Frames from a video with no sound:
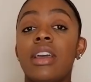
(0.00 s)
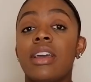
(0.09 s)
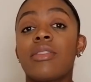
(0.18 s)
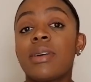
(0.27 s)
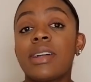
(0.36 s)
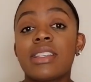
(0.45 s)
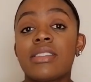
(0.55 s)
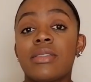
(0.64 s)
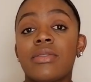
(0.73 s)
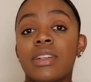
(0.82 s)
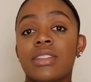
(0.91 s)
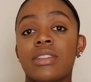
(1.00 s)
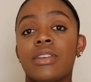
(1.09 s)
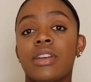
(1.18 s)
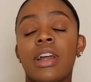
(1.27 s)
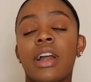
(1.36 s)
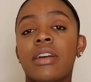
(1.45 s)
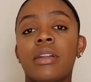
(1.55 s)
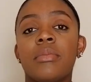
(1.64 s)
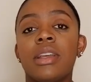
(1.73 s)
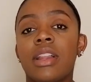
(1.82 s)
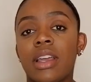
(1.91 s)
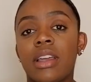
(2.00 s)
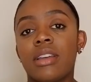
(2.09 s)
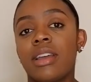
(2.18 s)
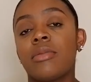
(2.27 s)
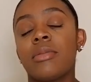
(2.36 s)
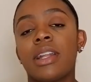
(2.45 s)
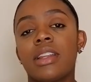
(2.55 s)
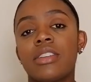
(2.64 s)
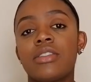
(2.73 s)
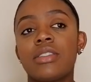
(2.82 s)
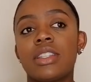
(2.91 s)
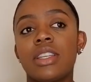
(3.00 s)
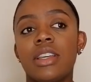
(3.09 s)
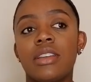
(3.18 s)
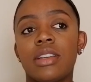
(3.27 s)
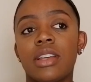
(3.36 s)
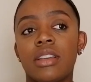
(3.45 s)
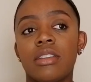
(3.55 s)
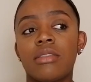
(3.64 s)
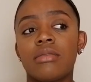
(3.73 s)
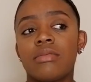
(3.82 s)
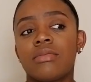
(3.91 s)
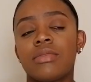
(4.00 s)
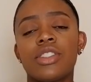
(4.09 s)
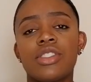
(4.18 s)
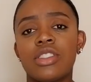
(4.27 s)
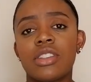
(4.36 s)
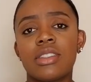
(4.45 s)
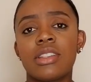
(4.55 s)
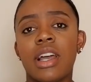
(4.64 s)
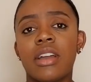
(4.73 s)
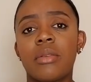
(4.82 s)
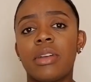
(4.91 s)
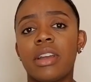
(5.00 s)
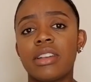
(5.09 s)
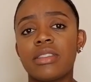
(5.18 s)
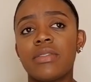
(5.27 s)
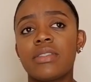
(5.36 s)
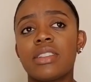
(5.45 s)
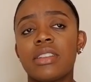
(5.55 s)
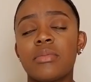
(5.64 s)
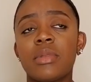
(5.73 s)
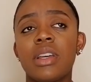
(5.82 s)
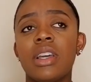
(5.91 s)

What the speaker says: Everybody's different, so you're not going to be like everybody that you see, and you should just not compare yourself to them.